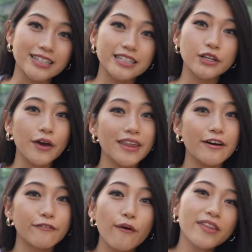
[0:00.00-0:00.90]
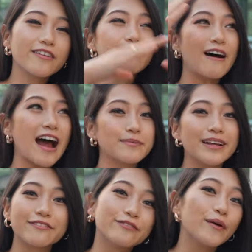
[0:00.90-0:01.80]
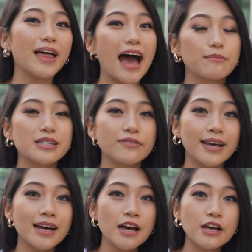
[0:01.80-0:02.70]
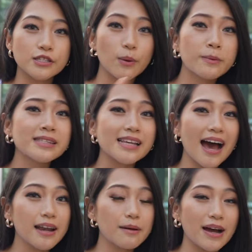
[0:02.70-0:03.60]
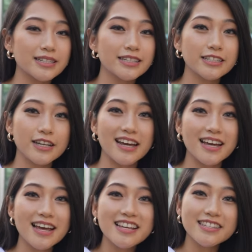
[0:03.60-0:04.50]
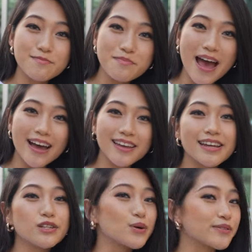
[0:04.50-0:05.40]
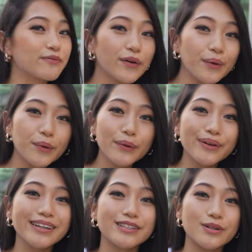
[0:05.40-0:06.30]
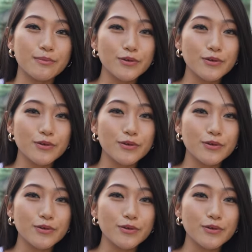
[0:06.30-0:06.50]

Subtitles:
actually go there for the environment and for the atmosphere. So when I'm inside, I'm actually just gonna sit back, enjoy some food, enjoy the